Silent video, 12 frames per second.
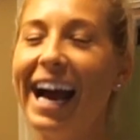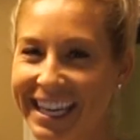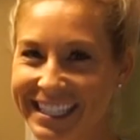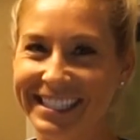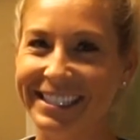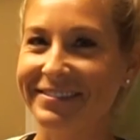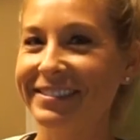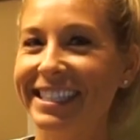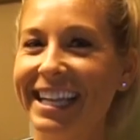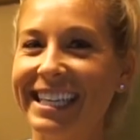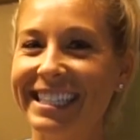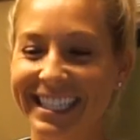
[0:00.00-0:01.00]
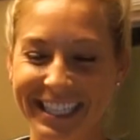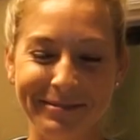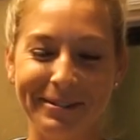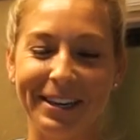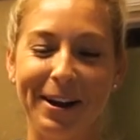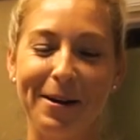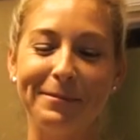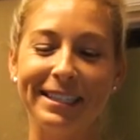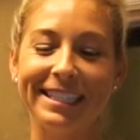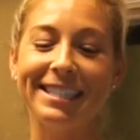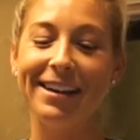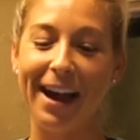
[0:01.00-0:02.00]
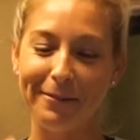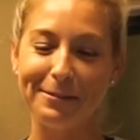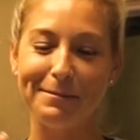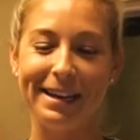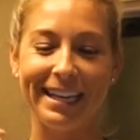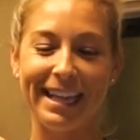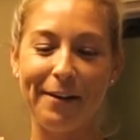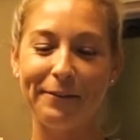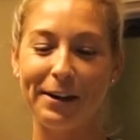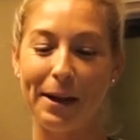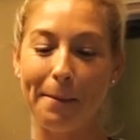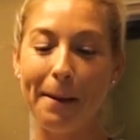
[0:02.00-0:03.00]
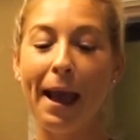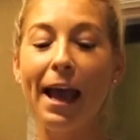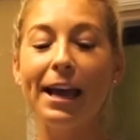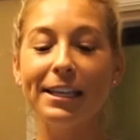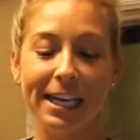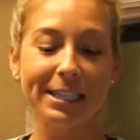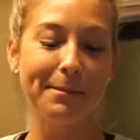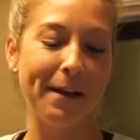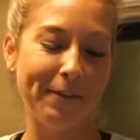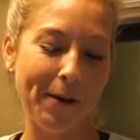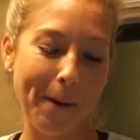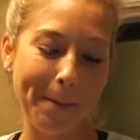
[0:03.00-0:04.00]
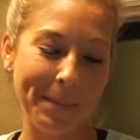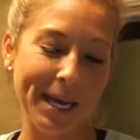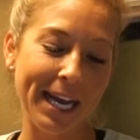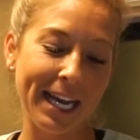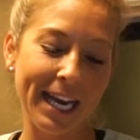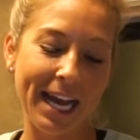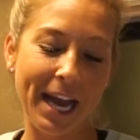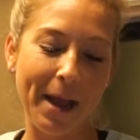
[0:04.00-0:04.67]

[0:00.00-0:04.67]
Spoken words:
I assumed he liked it in his morning omelets, so I was making that for him. So that's my fault. But